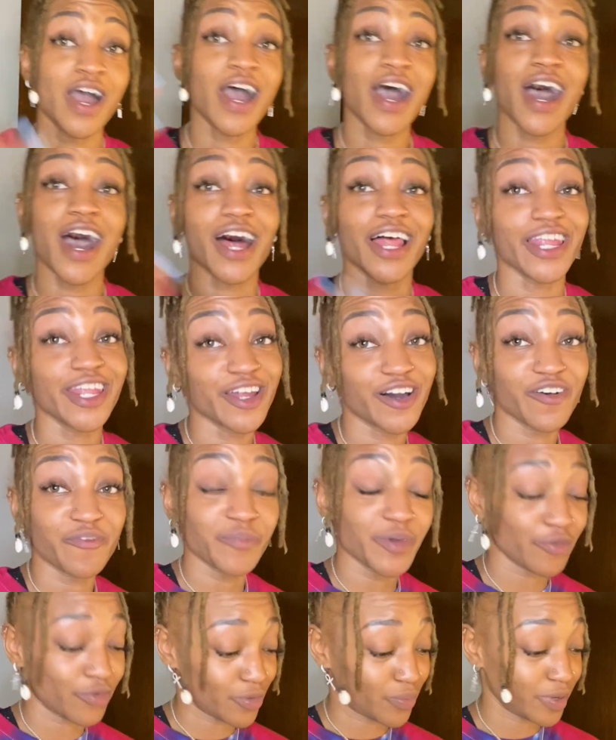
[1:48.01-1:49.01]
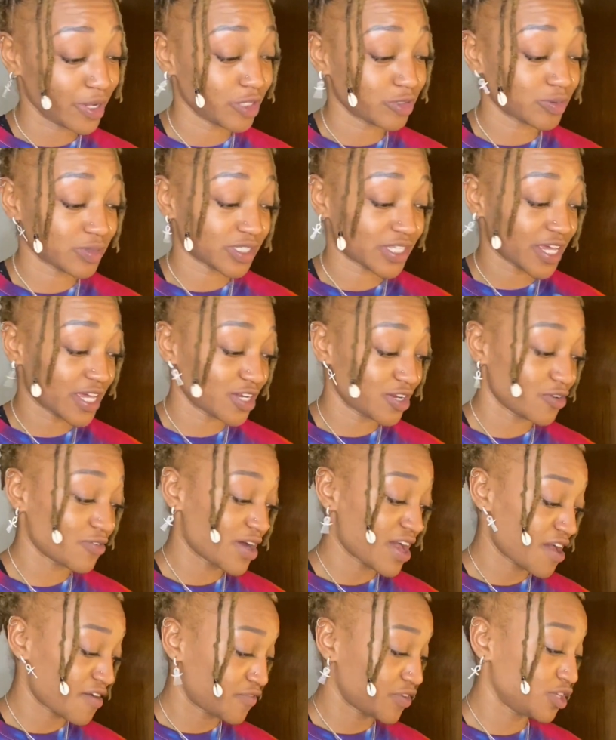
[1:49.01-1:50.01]
I love meat replacements that don't
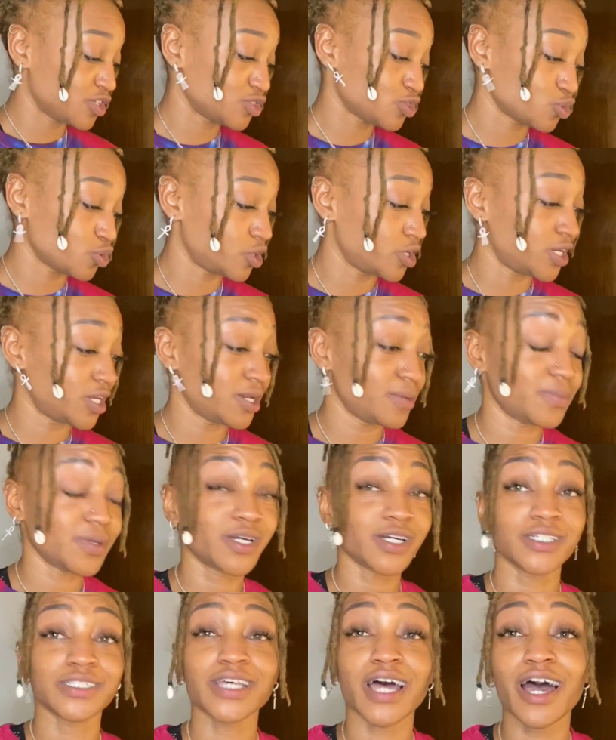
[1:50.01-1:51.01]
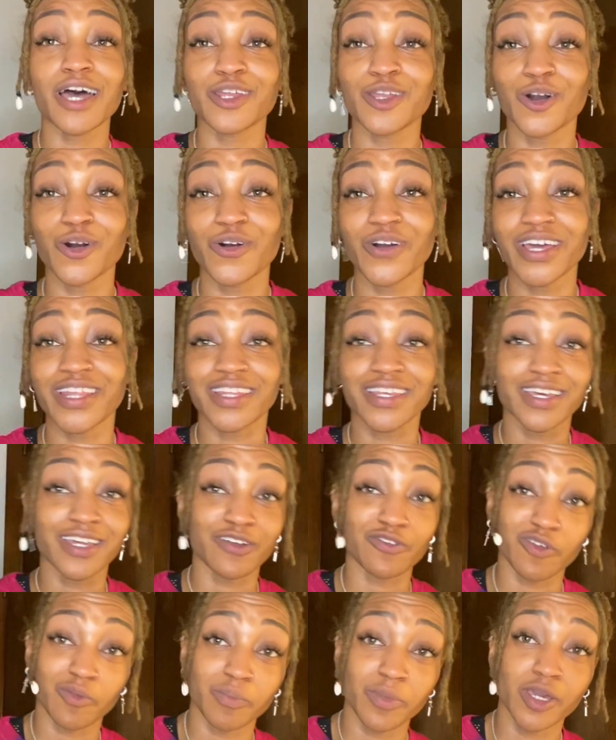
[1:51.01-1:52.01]
have any soy in it because I know at the end of
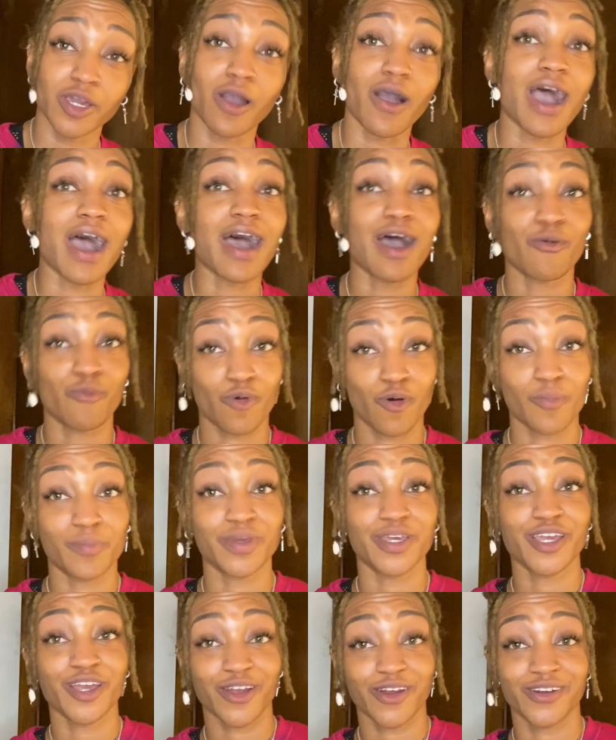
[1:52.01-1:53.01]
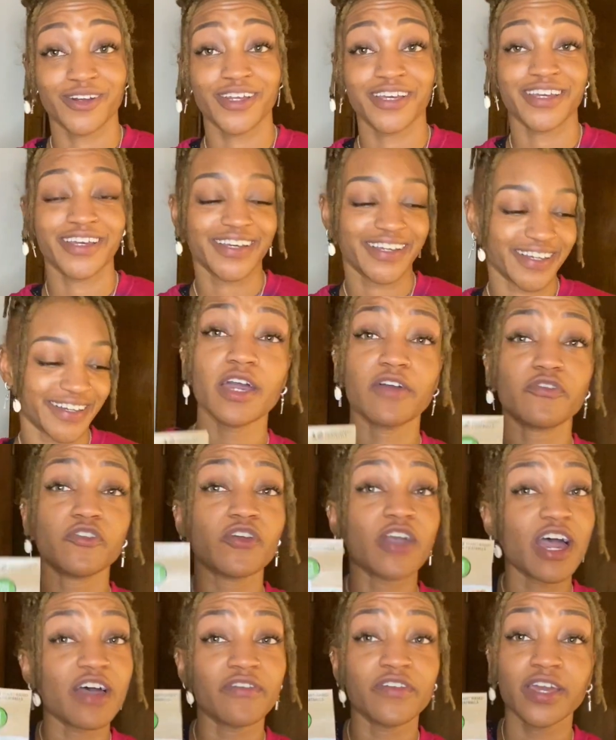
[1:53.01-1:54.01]
the meal, I won't be hurting. If you
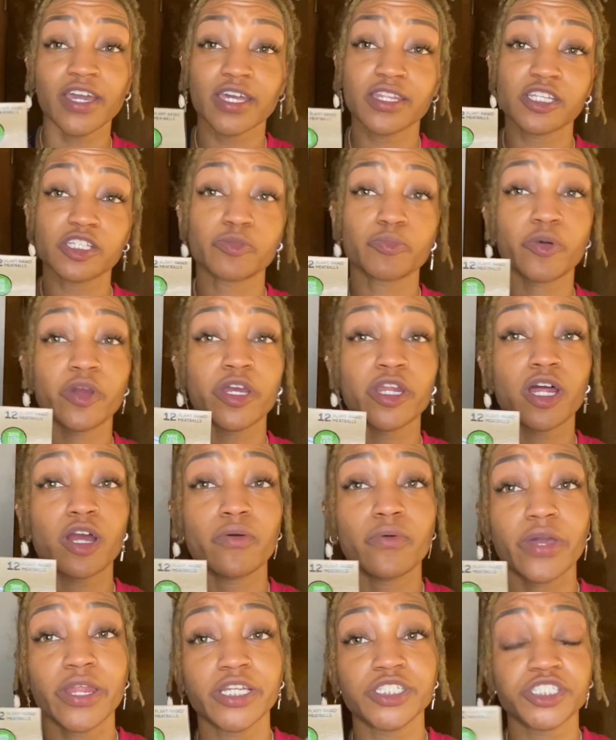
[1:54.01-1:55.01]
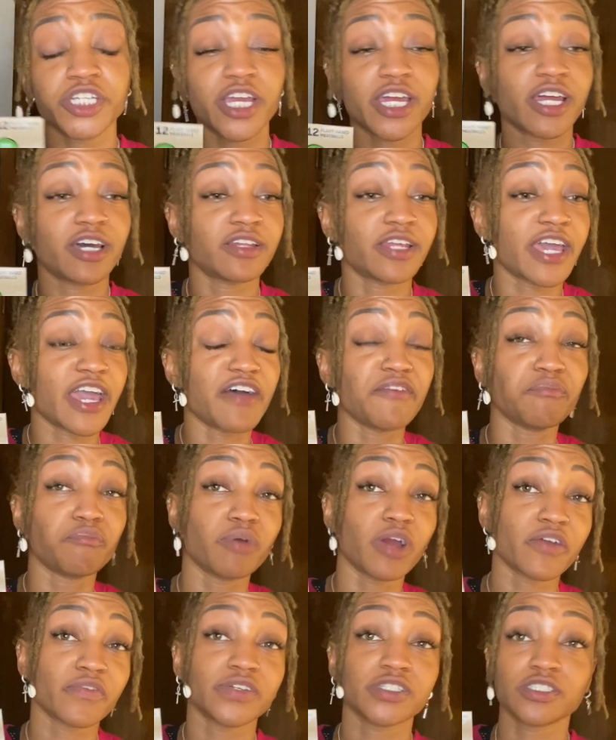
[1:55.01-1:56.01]
haven't had this brand already, check it out. They have
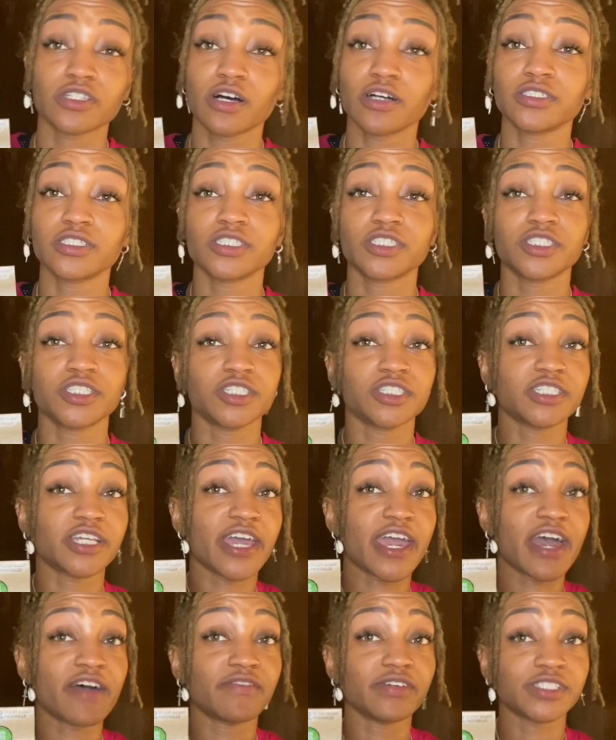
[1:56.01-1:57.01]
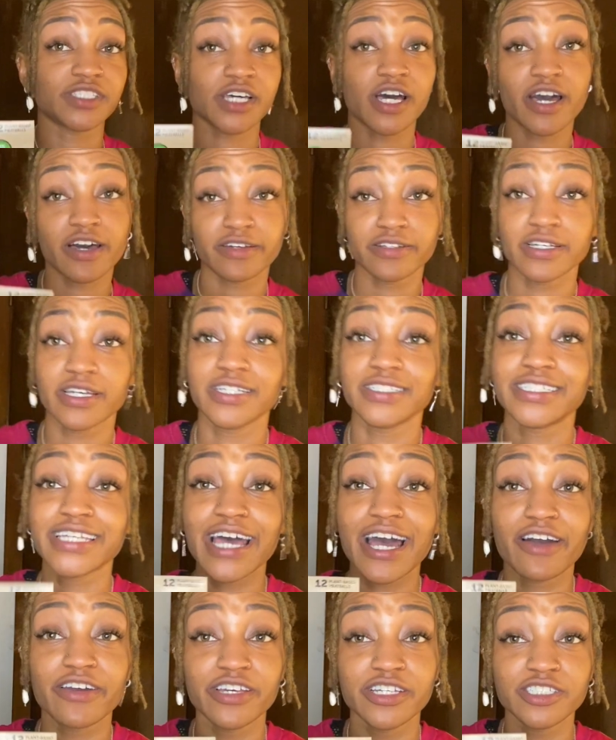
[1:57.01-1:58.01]
breakfast sausages. They have
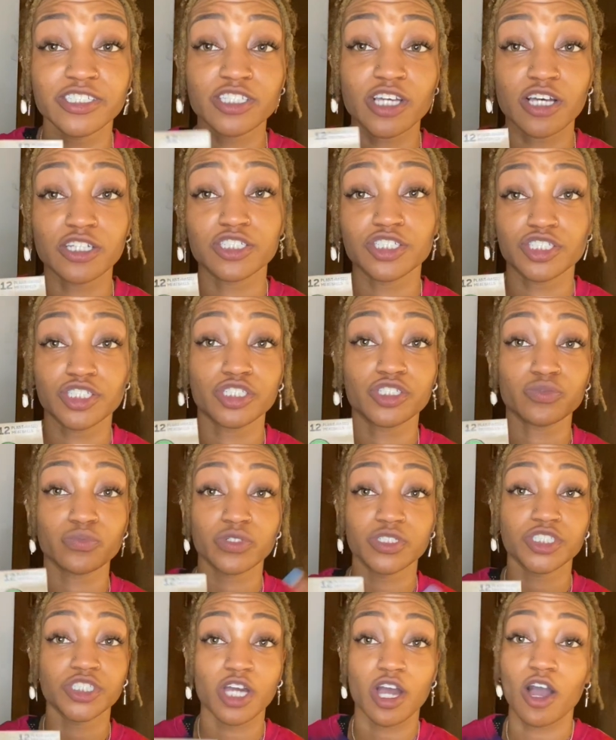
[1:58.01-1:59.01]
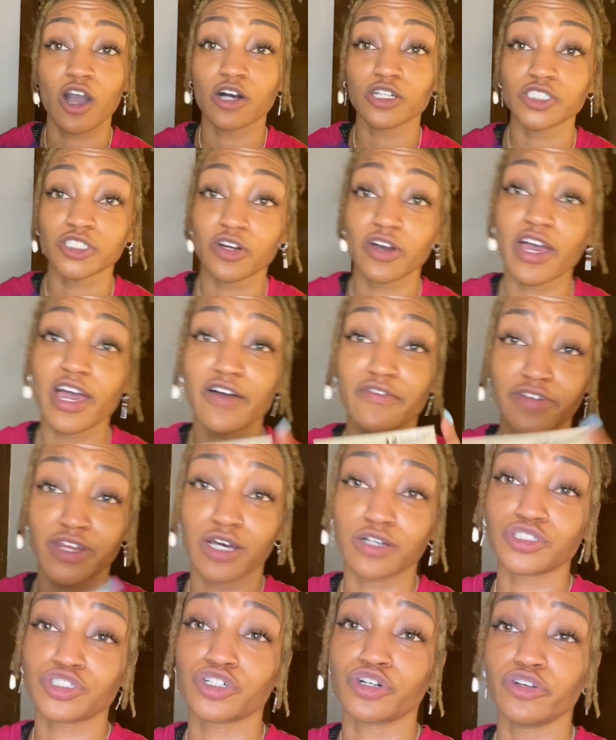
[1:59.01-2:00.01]
Italian sausages, which I also have, and I'll
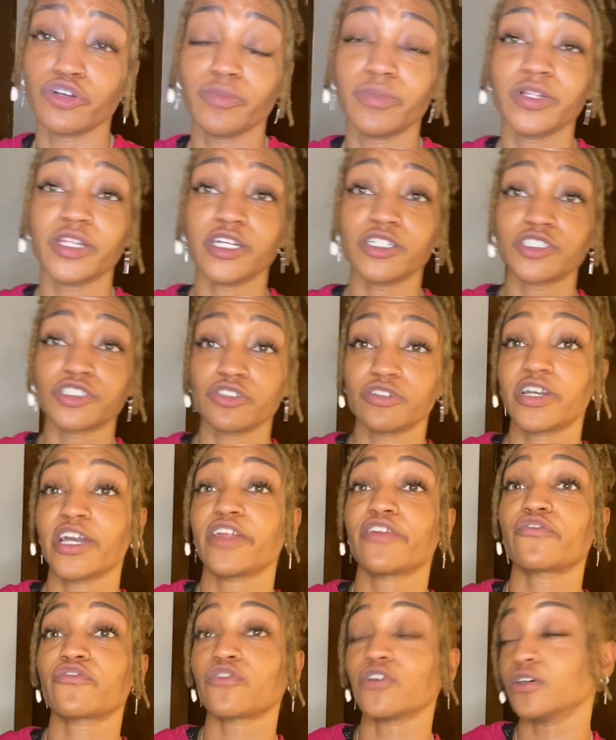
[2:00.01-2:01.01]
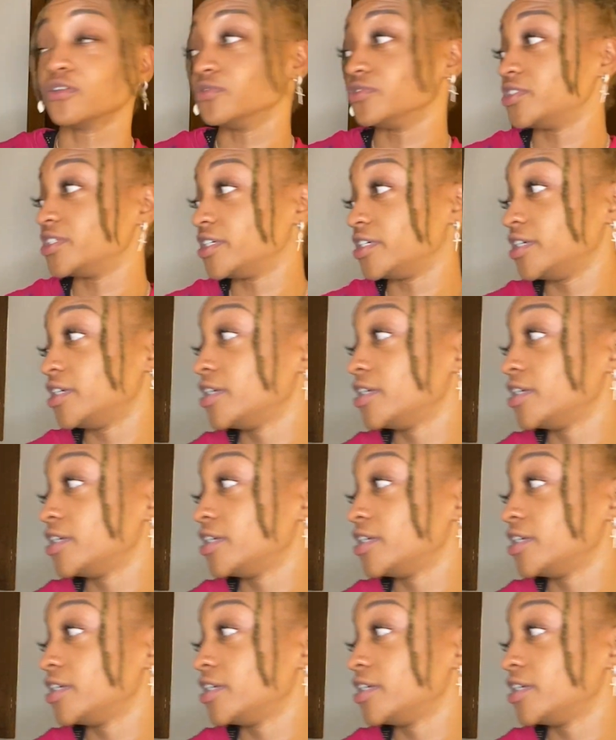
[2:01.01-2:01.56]
show you, but they're still kind of frozen.